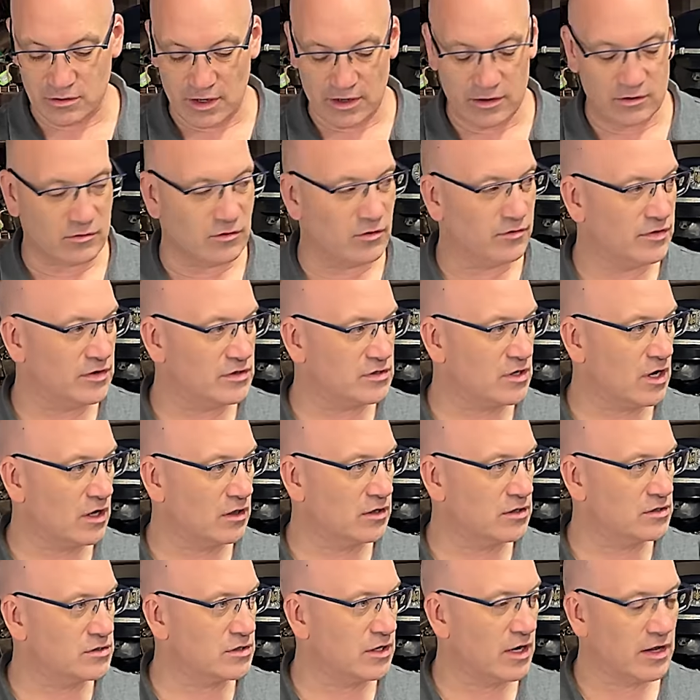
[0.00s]
I don't know if this got
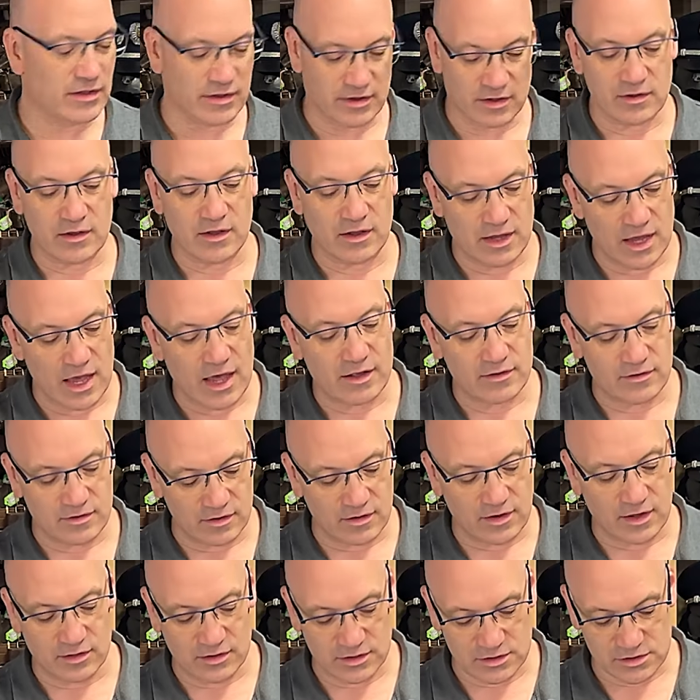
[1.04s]
listed. I think it did. Yeah, it did
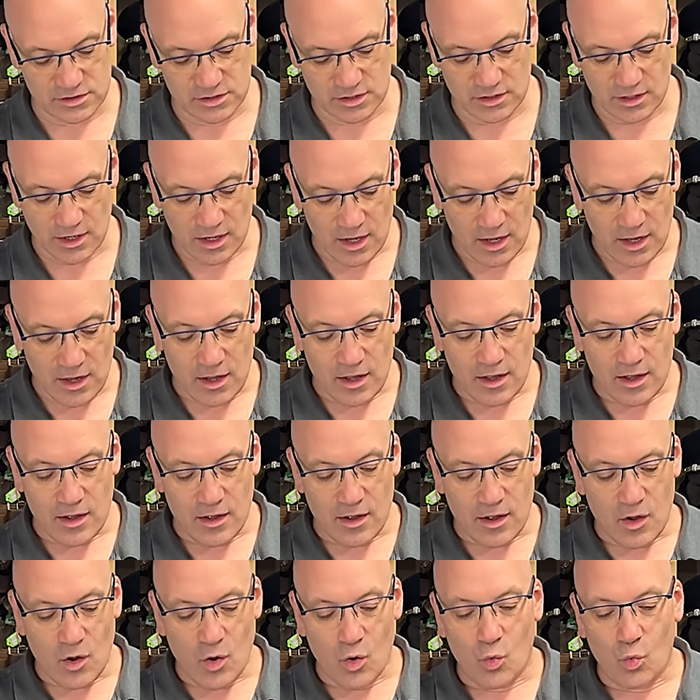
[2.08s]
get listed.
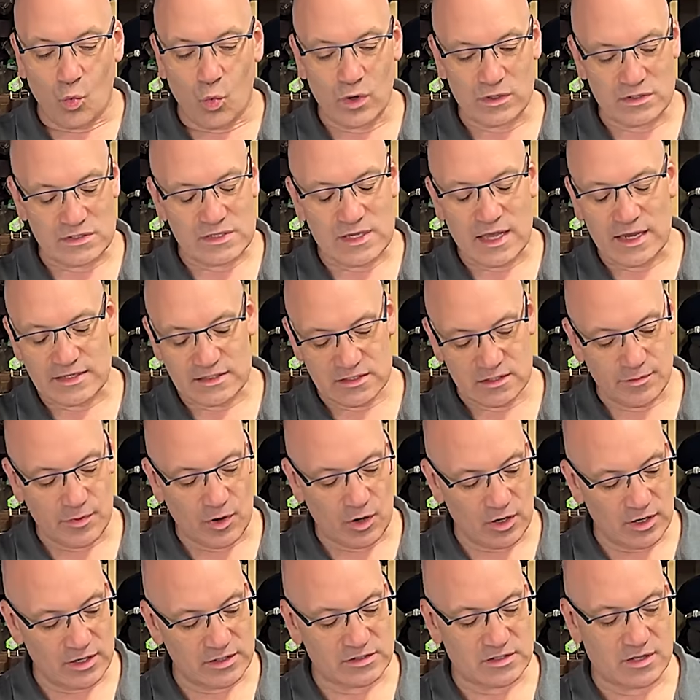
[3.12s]
What's nice about
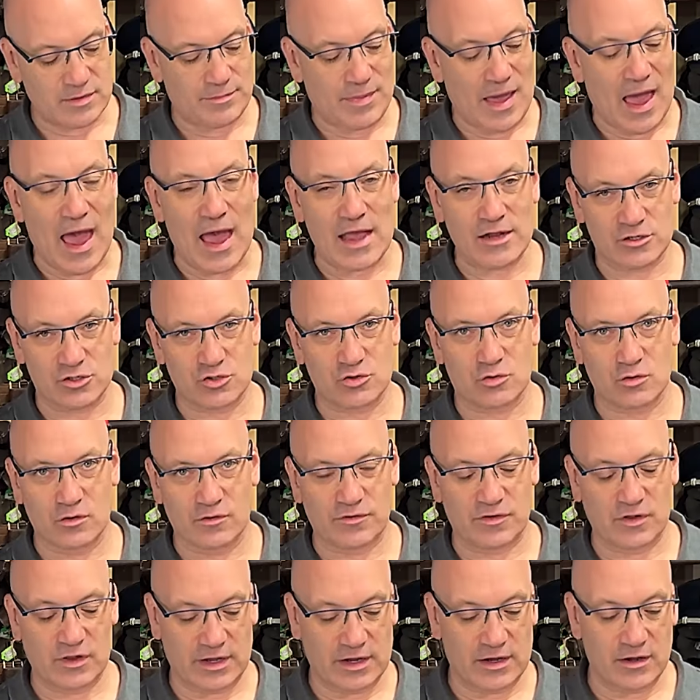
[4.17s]
it is the badge,
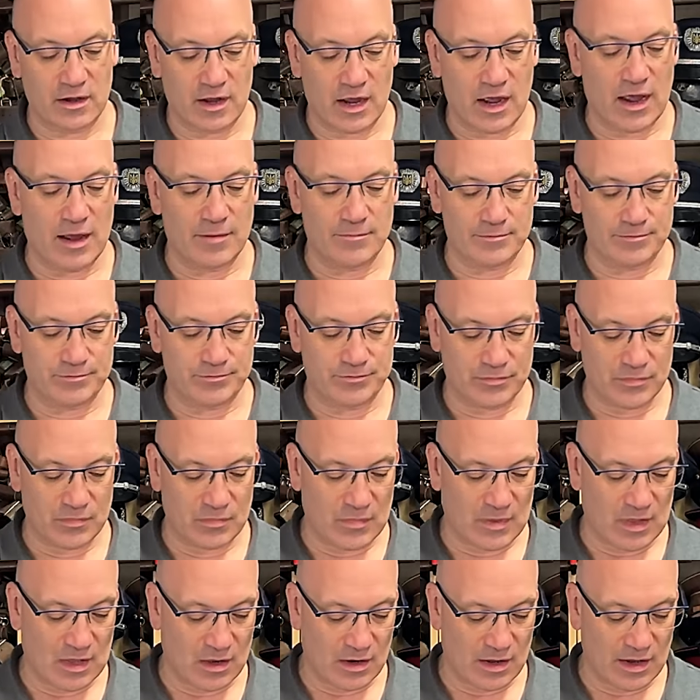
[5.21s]
truthfully.
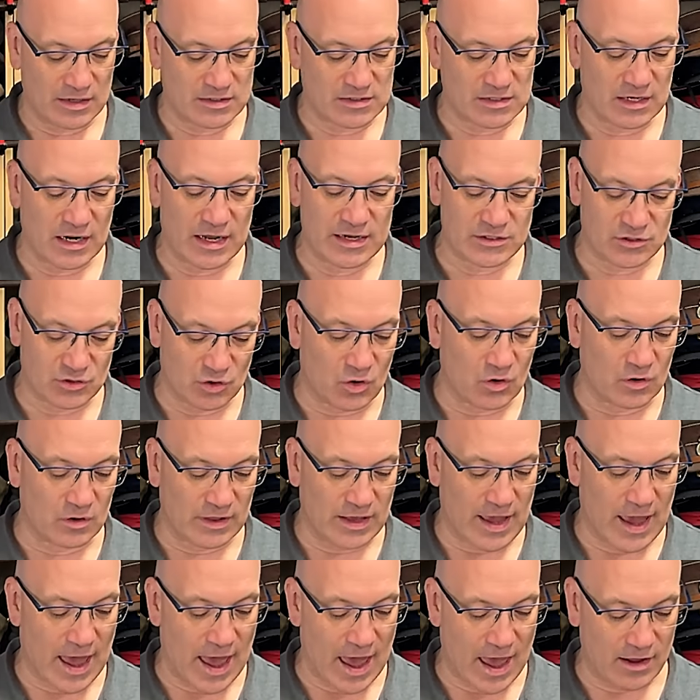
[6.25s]
It's a nice early
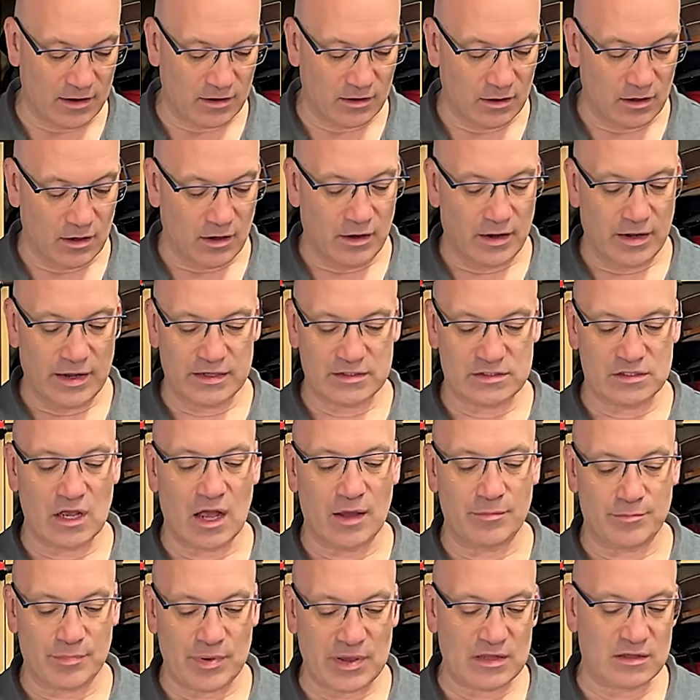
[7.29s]
hat. It's
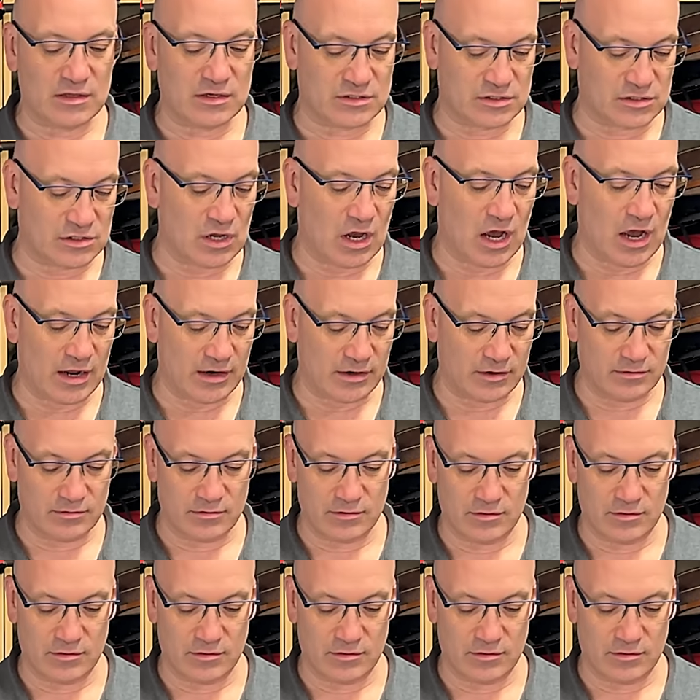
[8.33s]
not beaten to snot.